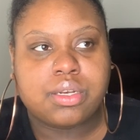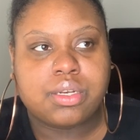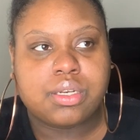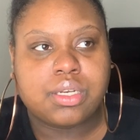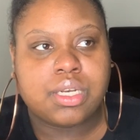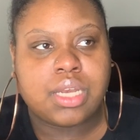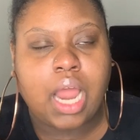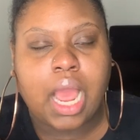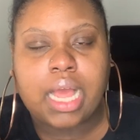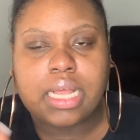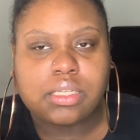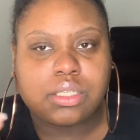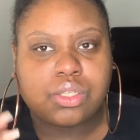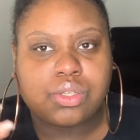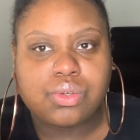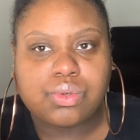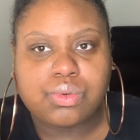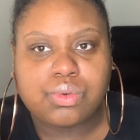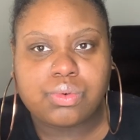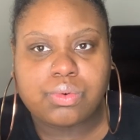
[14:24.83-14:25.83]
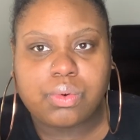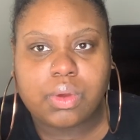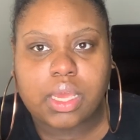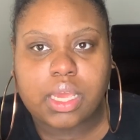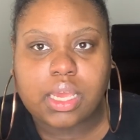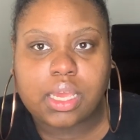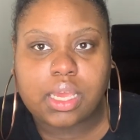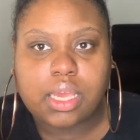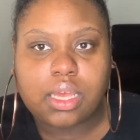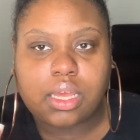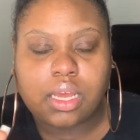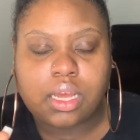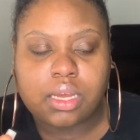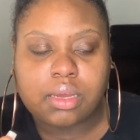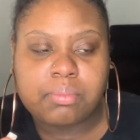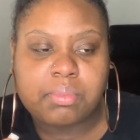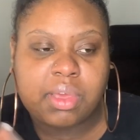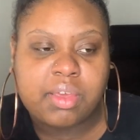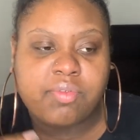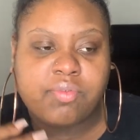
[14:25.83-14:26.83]
not to
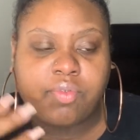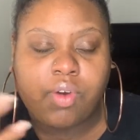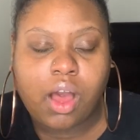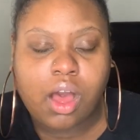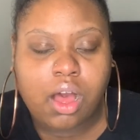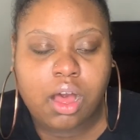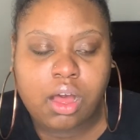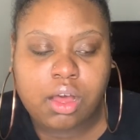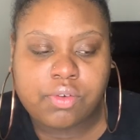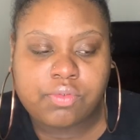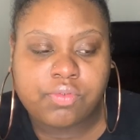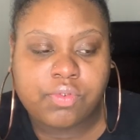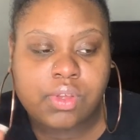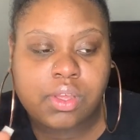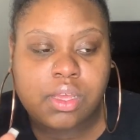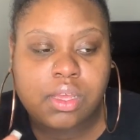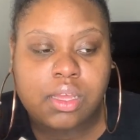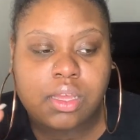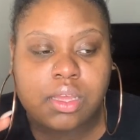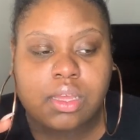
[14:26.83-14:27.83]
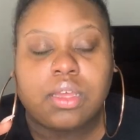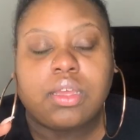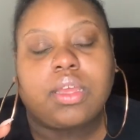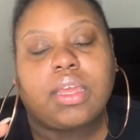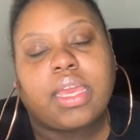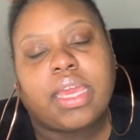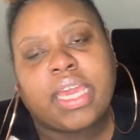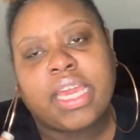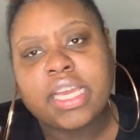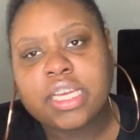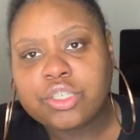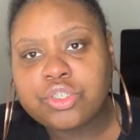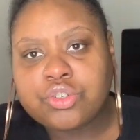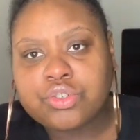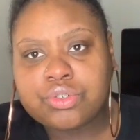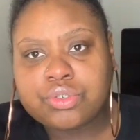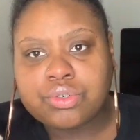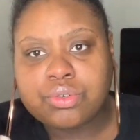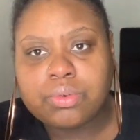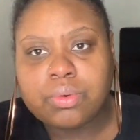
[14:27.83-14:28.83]
um involve
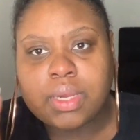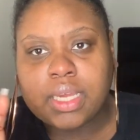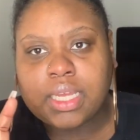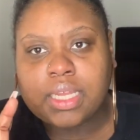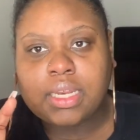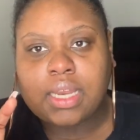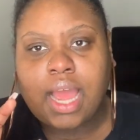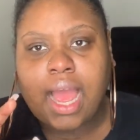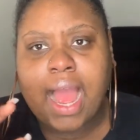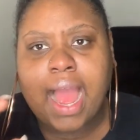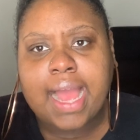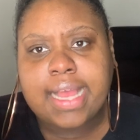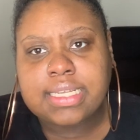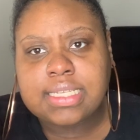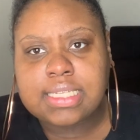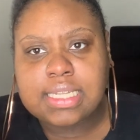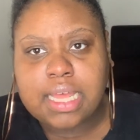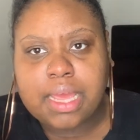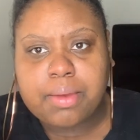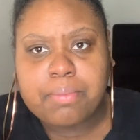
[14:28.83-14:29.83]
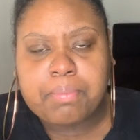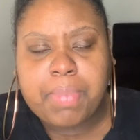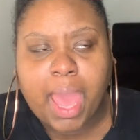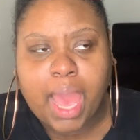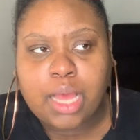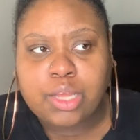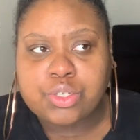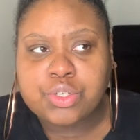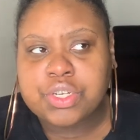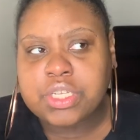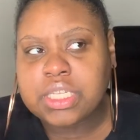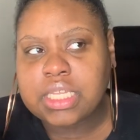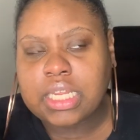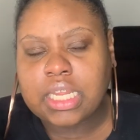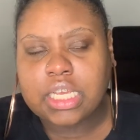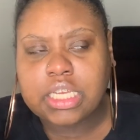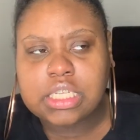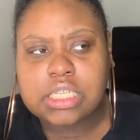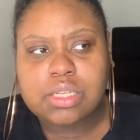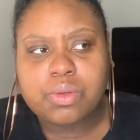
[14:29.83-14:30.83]
andrew and i set boundaries and
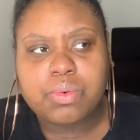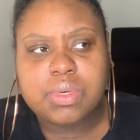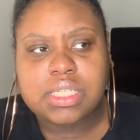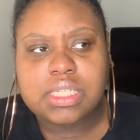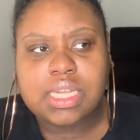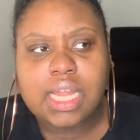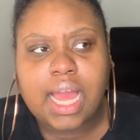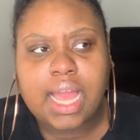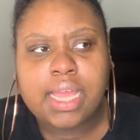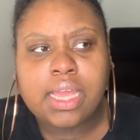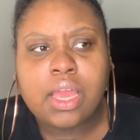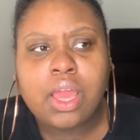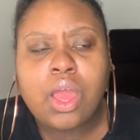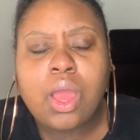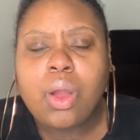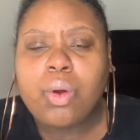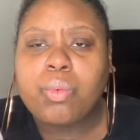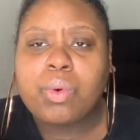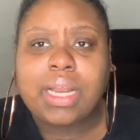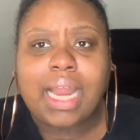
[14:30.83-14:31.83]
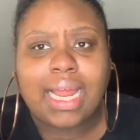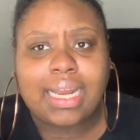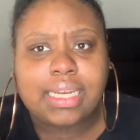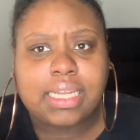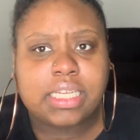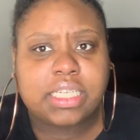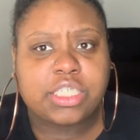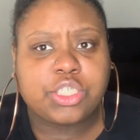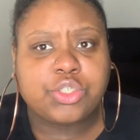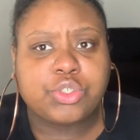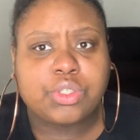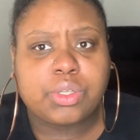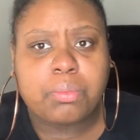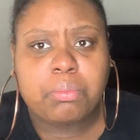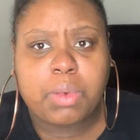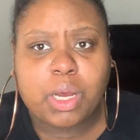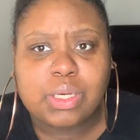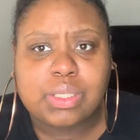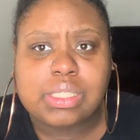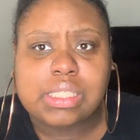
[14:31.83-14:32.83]
Issa was like when I needed you the
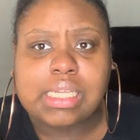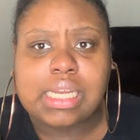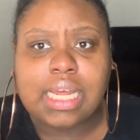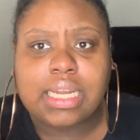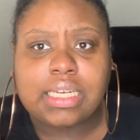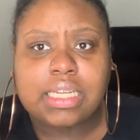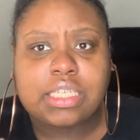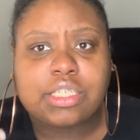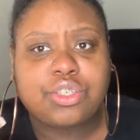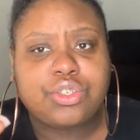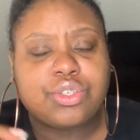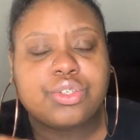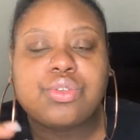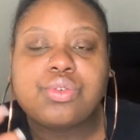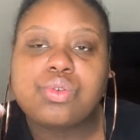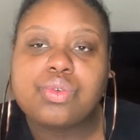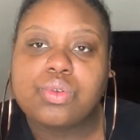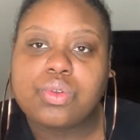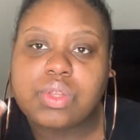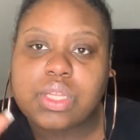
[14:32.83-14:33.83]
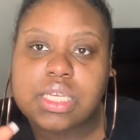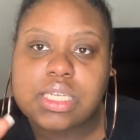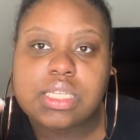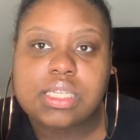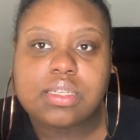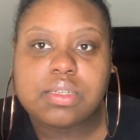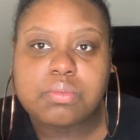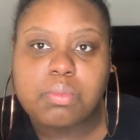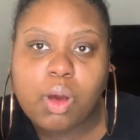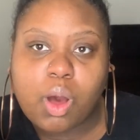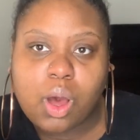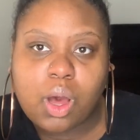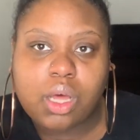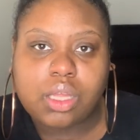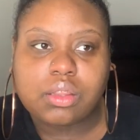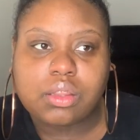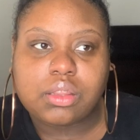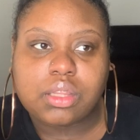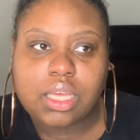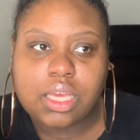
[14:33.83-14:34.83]
most and I needed you to do this small
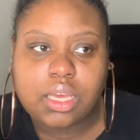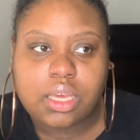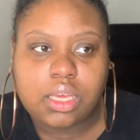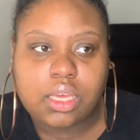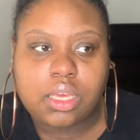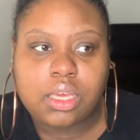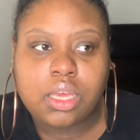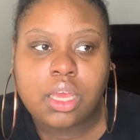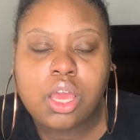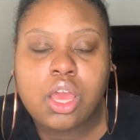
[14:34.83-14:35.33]
thing,